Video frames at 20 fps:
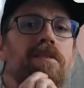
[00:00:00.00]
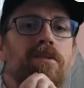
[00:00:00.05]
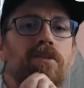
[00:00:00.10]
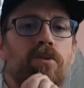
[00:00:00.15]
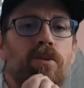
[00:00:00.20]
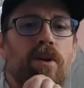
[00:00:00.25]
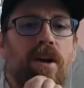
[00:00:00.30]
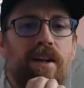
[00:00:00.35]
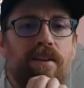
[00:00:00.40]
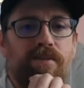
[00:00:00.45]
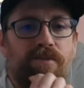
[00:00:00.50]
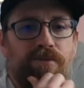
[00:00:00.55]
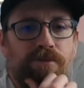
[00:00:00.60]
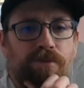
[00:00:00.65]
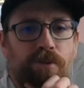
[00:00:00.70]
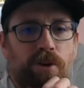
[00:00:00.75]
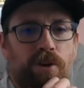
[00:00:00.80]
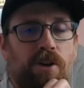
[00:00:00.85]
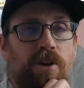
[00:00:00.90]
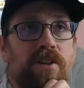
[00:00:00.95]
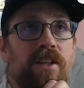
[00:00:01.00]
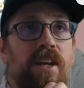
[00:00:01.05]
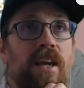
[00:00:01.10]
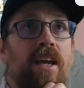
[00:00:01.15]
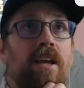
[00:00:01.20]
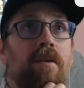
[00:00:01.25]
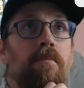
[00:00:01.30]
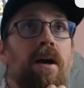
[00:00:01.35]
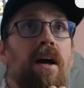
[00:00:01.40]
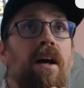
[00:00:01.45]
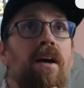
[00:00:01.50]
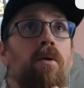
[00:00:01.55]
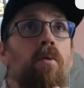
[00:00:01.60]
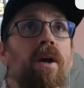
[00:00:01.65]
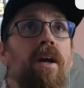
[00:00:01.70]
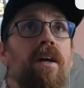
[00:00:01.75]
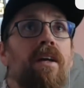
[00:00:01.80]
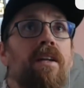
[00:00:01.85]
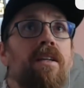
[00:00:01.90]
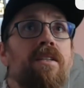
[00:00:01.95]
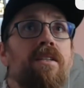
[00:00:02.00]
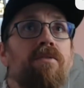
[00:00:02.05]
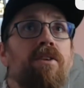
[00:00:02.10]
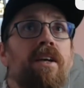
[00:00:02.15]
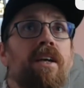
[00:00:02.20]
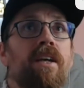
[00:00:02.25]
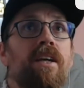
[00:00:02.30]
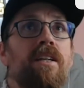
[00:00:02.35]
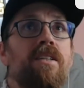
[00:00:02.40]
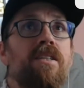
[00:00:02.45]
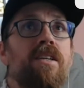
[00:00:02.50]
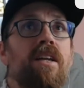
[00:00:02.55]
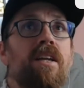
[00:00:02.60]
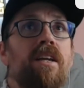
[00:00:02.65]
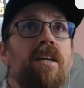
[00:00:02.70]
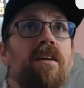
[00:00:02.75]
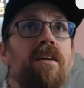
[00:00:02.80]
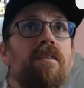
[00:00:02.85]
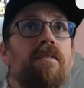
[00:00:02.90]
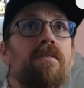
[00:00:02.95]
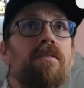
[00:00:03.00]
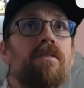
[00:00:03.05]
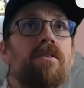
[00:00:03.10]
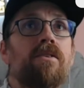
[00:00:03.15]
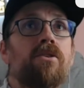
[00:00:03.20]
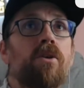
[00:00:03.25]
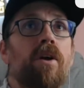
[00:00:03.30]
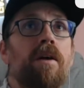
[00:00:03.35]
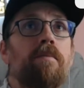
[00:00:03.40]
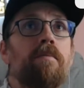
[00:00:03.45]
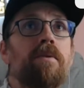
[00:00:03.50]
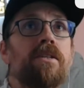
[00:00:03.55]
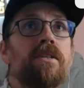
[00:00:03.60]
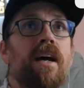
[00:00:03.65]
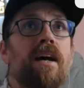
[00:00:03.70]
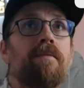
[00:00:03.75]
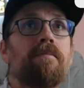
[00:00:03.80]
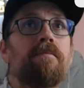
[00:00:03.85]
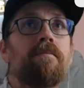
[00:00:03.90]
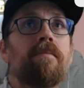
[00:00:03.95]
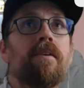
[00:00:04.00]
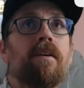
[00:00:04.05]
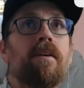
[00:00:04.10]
Right footer taken by Wickens of Lincoln City. Sorry, I missed that.